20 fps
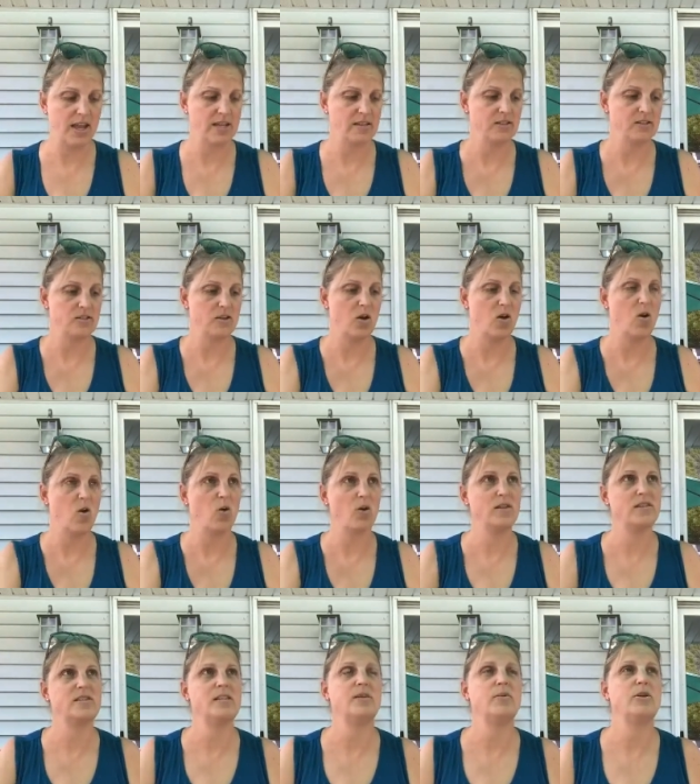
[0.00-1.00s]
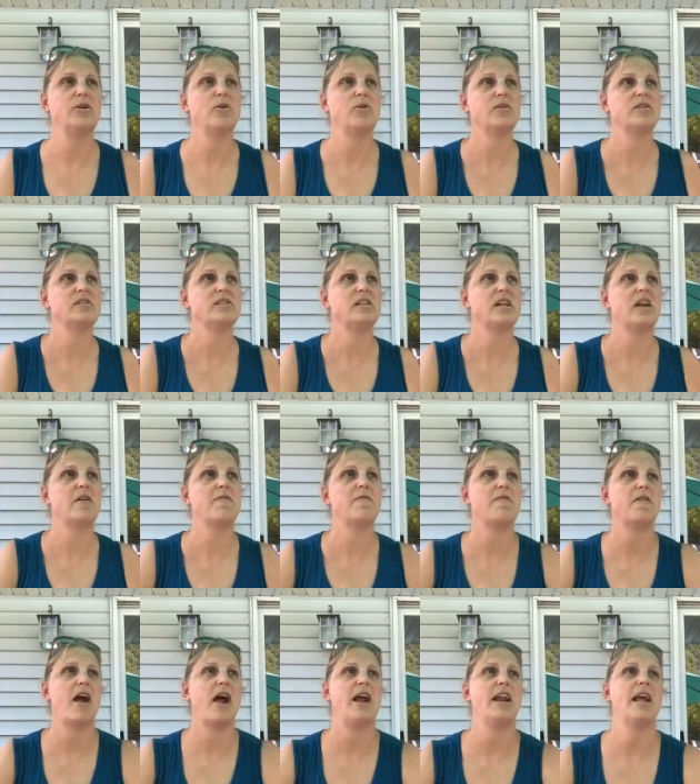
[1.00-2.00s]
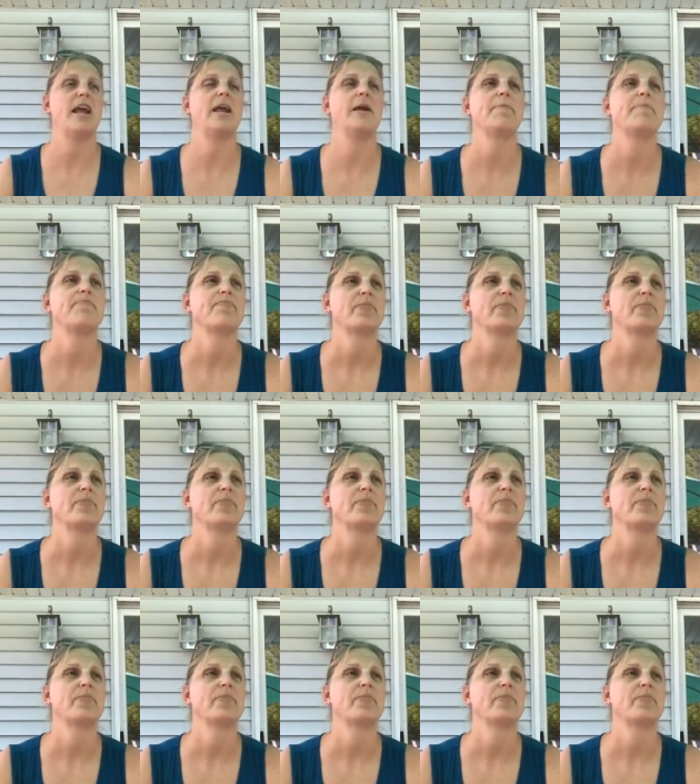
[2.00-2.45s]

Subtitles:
And so let's see, we noticed it on Friday.